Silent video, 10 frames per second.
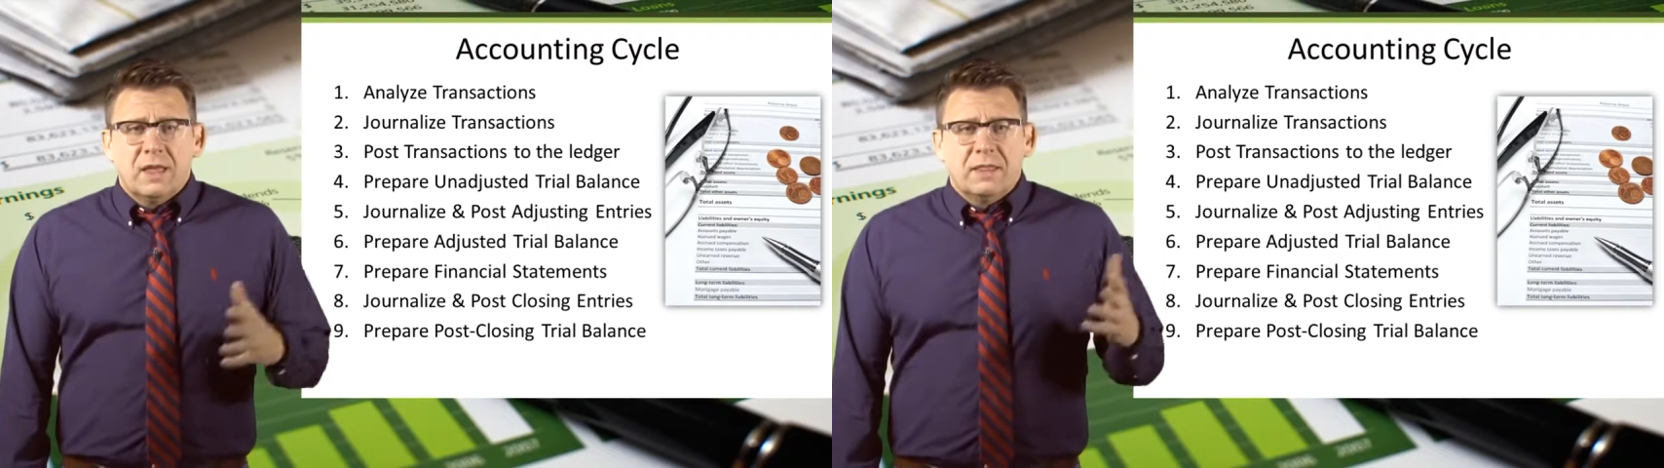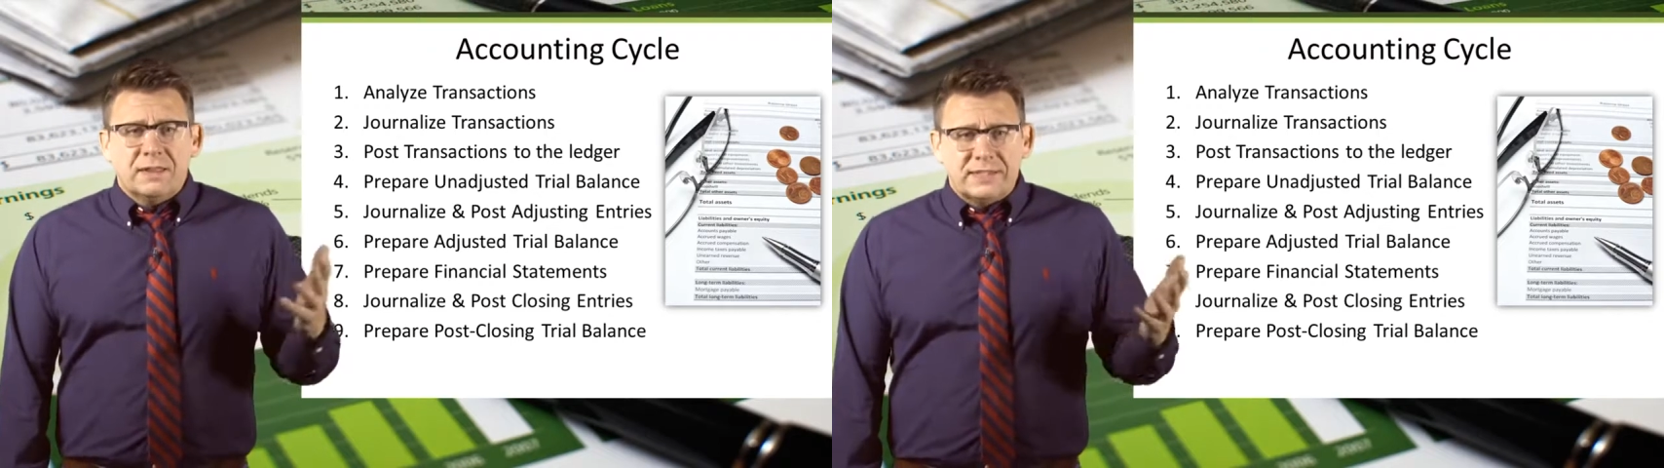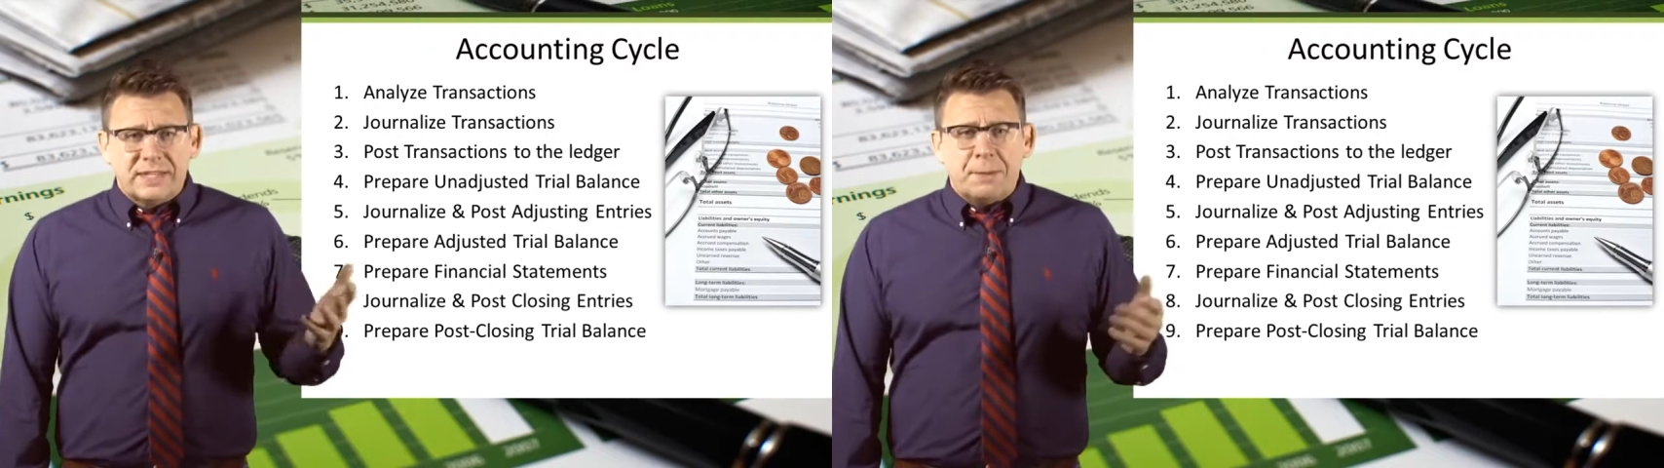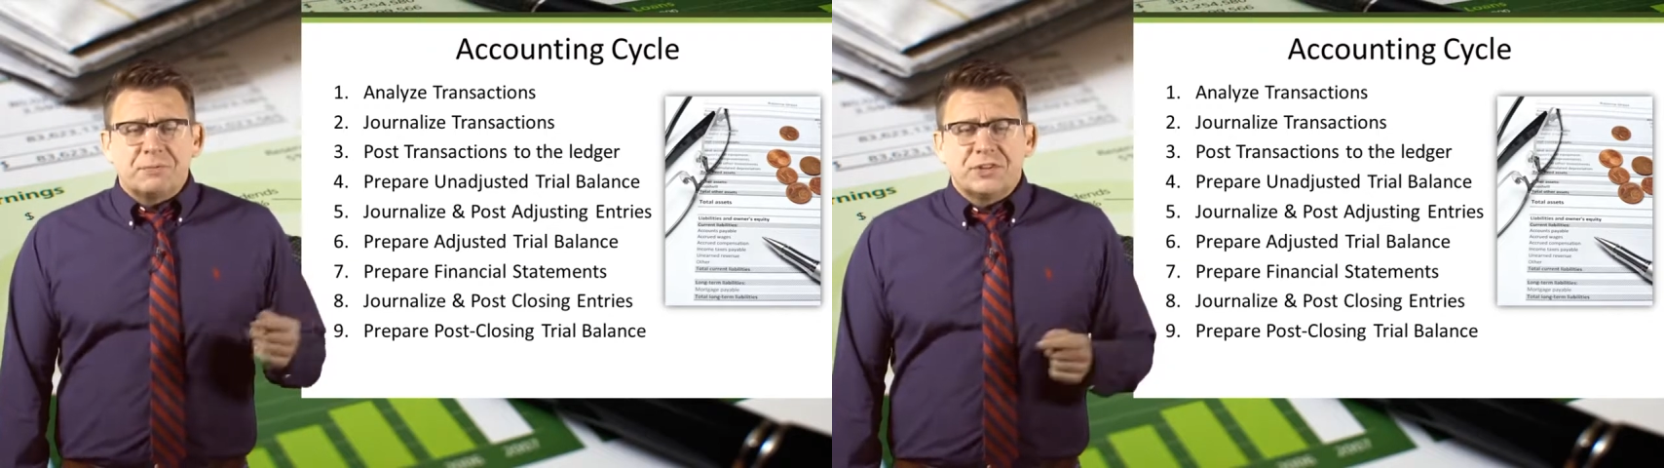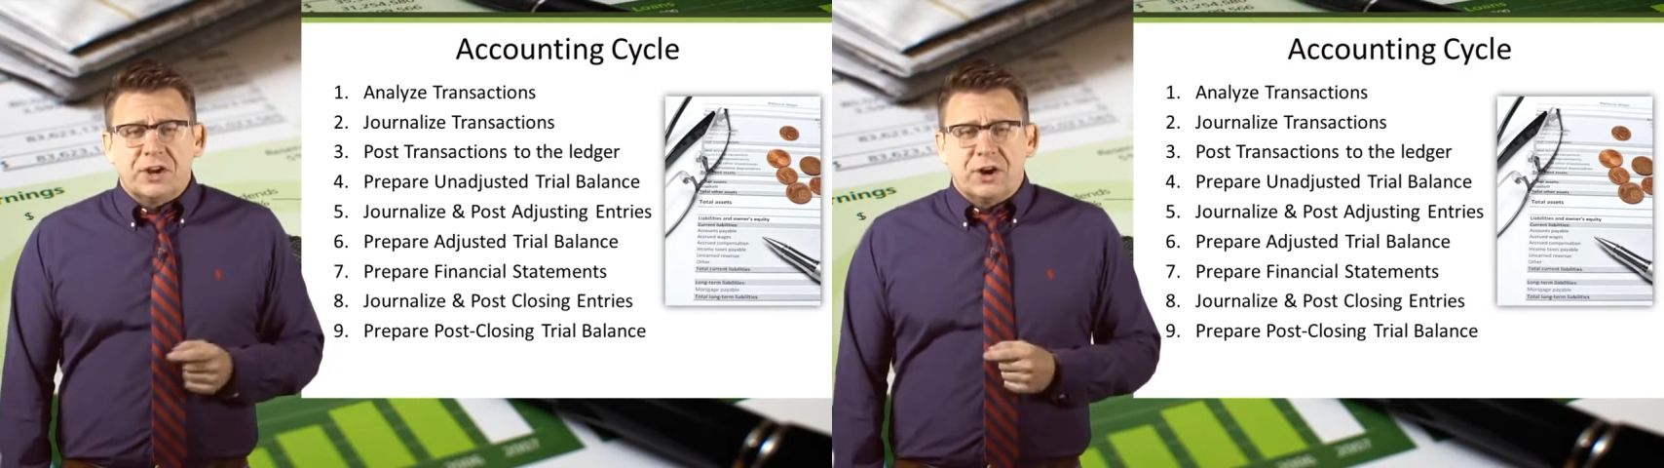The
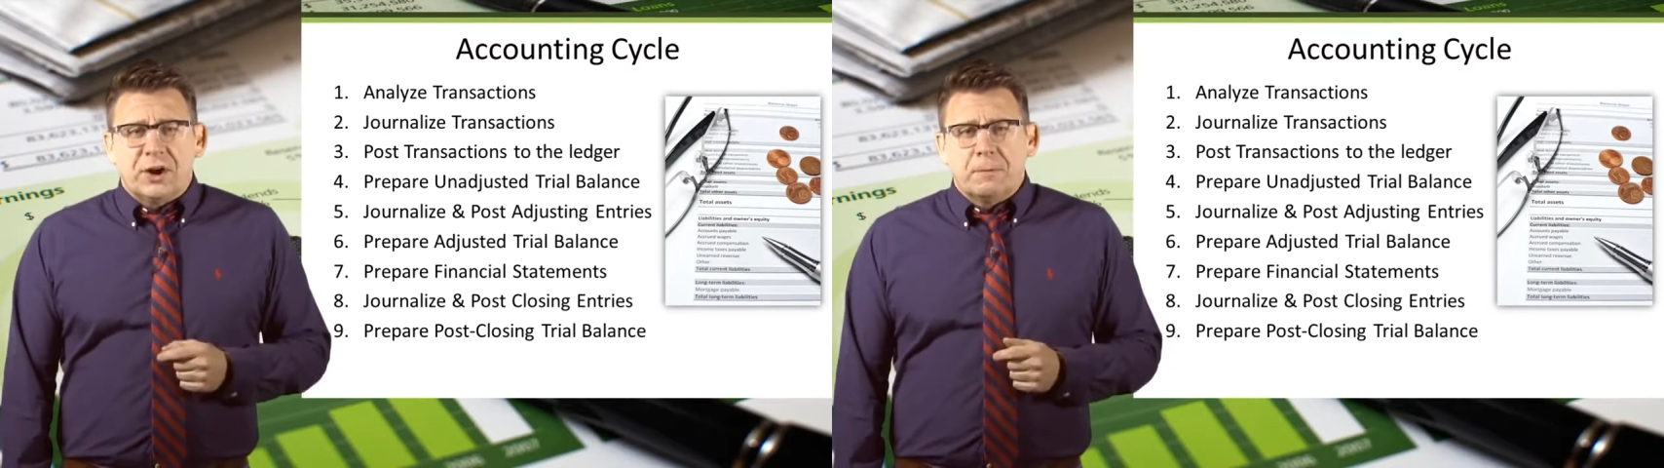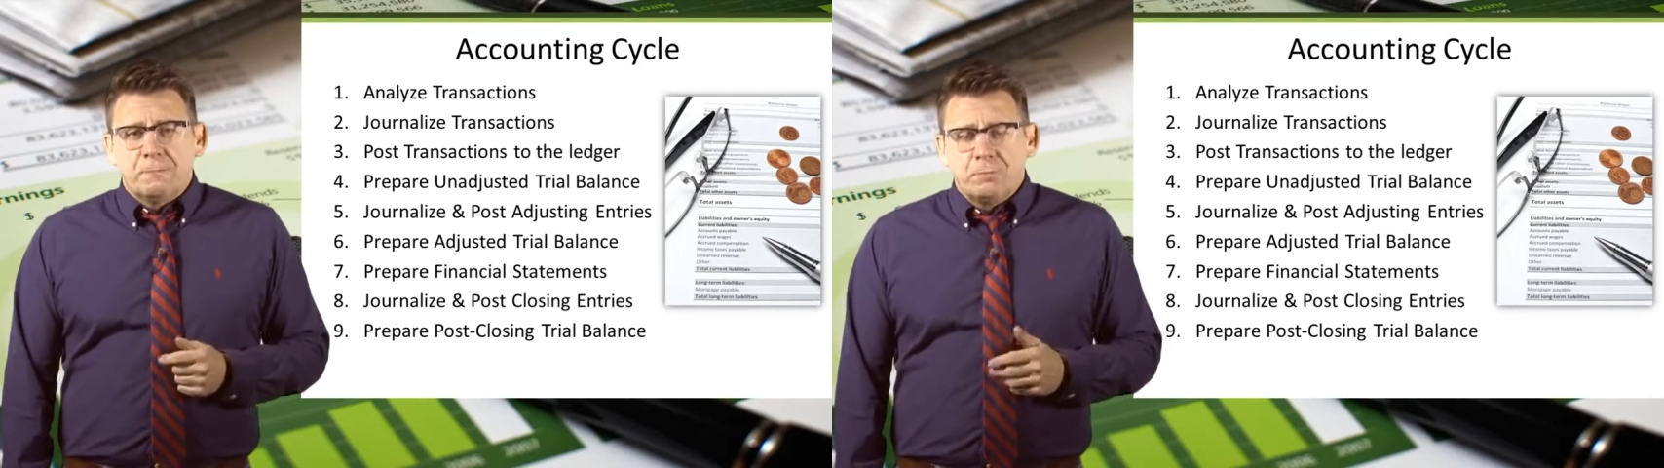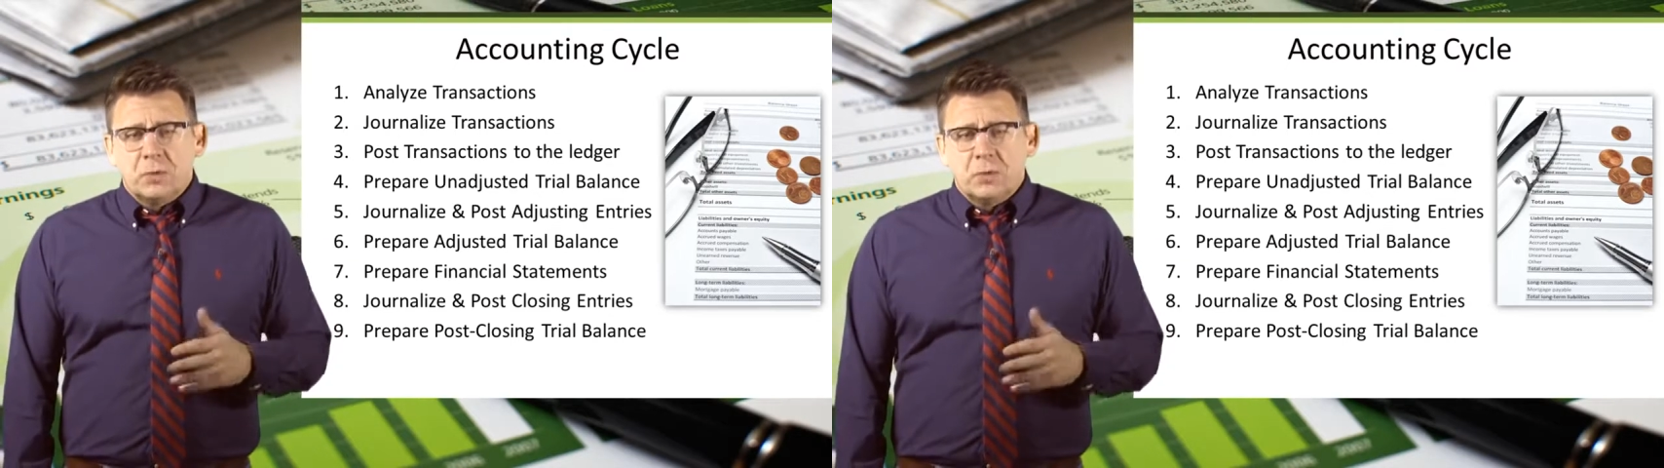steps are